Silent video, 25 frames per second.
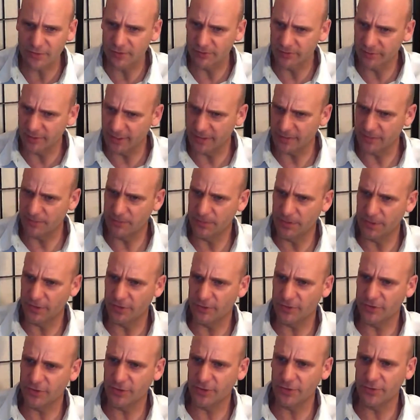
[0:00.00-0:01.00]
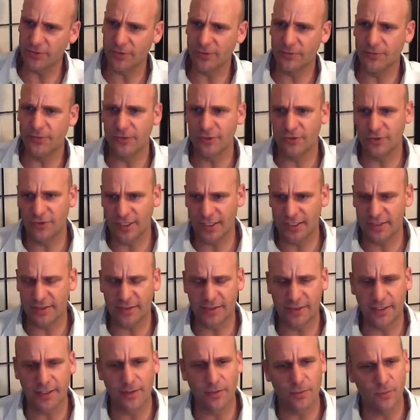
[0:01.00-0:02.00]
It really shows off your chest. I
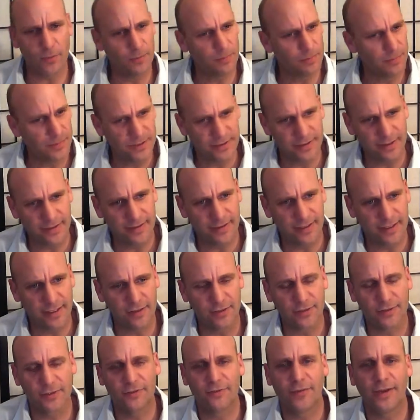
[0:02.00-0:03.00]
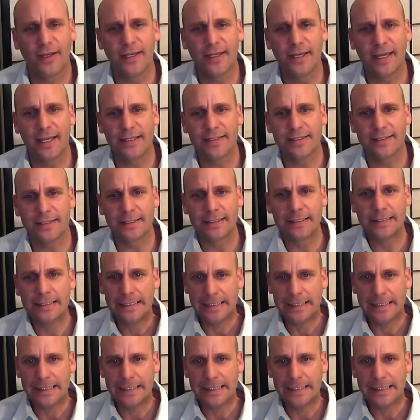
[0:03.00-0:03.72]
think the woman must think that looks fantastic.